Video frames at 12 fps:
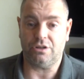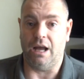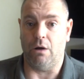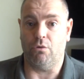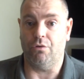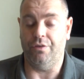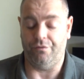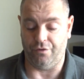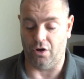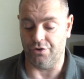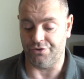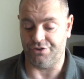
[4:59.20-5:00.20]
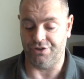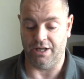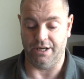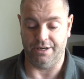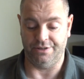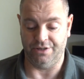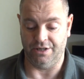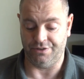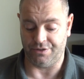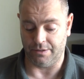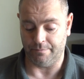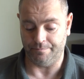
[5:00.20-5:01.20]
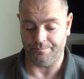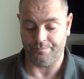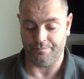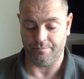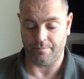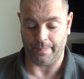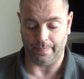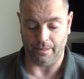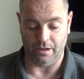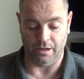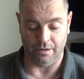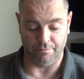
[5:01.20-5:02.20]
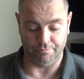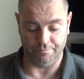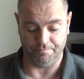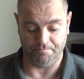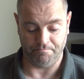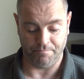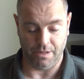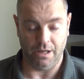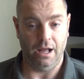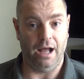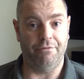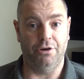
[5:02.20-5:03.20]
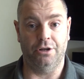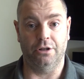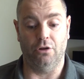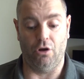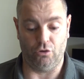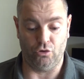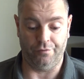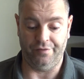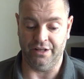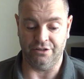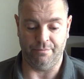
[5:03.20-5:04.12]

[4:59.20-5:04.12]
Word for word: how good the Forza series is. Um, I've heard a lot of good things